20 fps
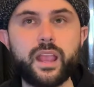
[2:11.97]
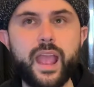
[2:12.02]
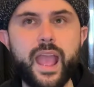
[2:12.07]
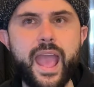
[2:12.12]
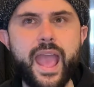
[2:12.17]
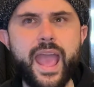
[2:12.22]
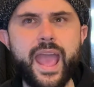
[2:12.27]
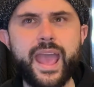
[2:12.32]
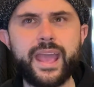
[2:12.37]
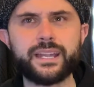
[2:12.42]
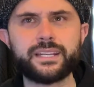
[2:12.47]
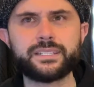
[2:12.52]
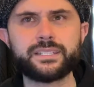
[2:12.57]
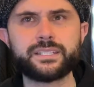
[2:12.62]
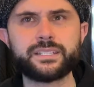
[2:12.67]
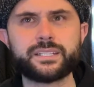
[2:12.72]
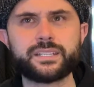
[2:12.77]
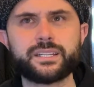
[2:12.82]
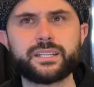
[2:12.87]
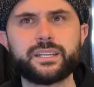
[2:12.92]

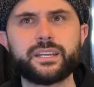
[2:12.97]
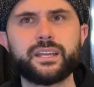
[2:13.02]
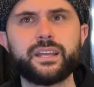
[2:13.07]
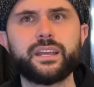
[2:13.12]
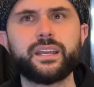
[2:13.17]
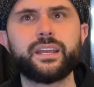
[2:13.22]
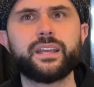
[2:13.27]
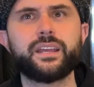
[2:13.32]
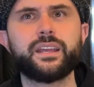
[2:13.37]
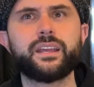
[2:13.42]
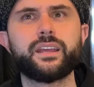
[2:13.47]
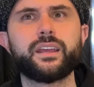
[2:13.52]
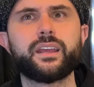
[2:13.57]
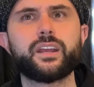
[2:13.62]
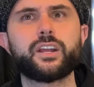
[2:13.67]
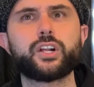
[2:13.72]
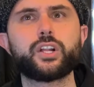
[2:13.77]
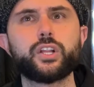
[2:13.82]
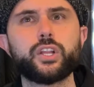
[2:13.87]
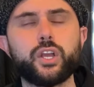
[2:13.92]
and
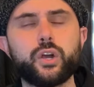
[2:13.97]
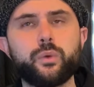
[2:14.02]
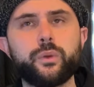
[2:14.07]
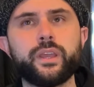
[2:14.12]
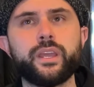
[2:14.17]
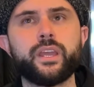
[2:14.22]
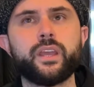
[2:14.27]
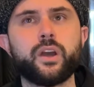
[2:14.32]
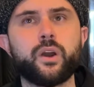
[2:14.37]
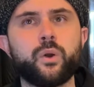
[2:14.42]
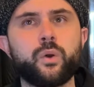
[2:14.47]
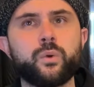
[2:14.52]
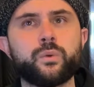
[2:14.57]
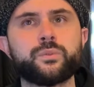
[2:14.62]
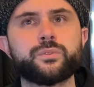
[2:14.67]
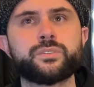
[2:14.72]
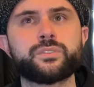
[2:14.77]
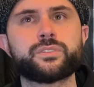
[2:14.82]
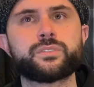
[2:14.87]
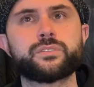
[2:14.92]
Chloe
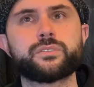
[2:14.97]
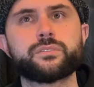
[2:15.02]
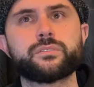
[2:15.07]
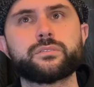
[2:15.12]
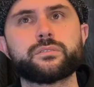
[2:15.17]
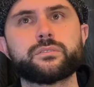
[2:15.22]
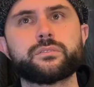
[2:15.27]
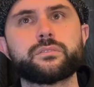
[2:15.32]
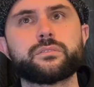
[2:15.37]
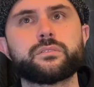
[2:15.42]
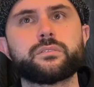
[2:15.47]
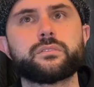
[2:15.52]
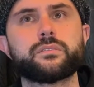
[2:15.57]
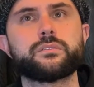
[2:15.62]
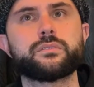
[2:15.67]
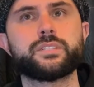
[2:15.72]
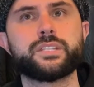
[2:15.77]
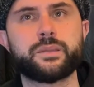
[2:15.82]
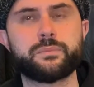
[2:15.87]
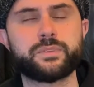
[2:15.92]
owns
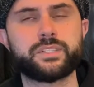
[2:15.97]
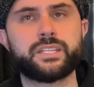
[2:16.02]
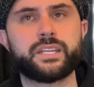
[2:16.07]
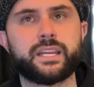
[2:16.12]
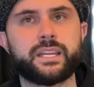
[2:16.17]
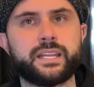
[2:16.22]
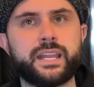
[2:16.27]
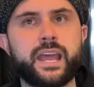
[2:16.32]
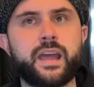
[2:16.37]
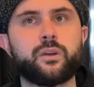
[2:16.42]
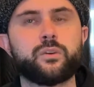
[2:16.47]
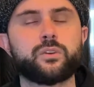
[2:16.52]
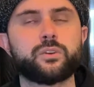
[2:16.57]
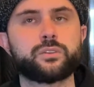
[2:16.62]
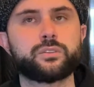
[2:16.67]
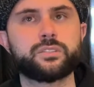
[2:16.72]
Dipstick now.